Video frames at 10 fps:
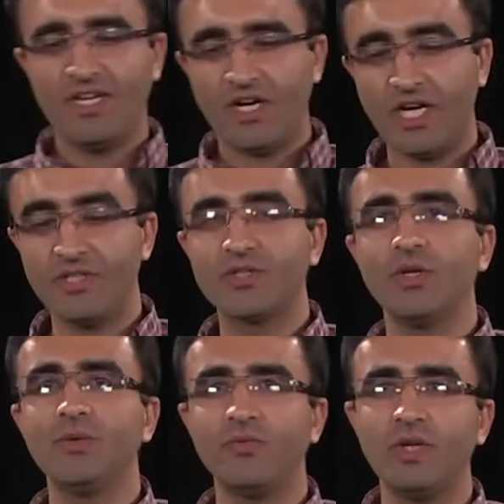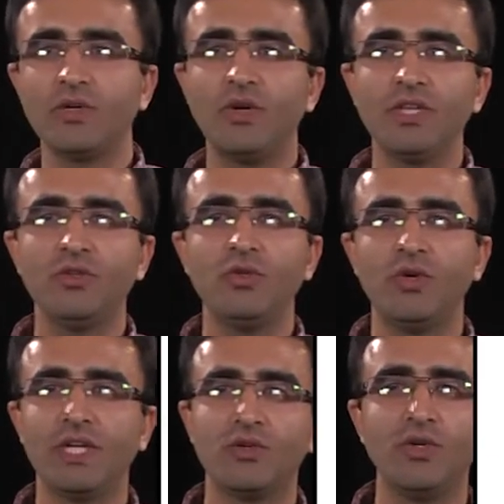All right, so we are going to do
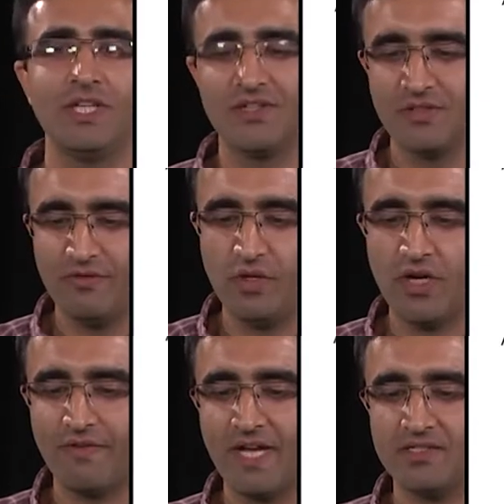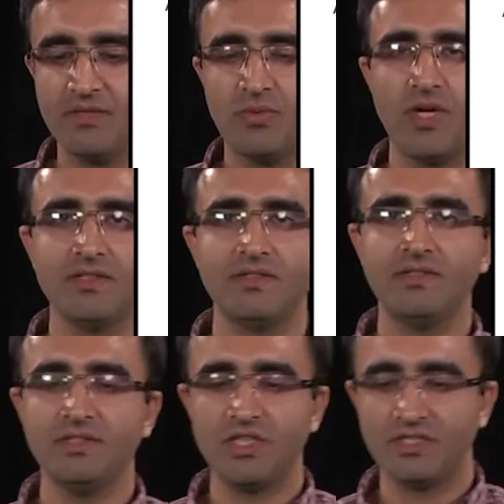a quick review of Gaussian
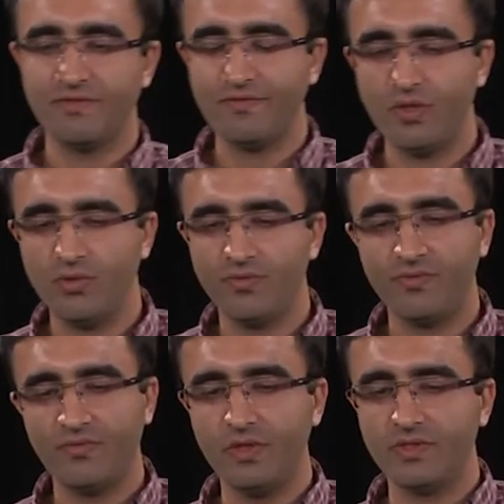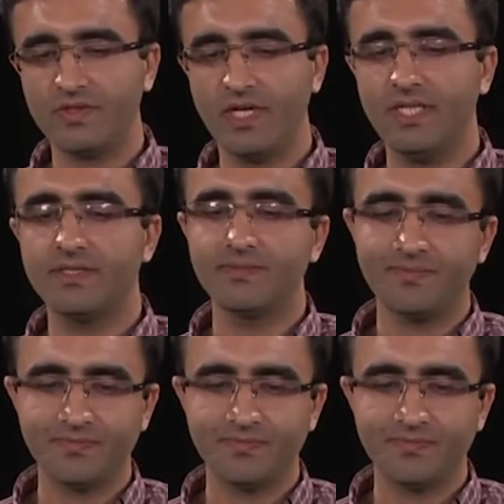processes, just a few, few slides.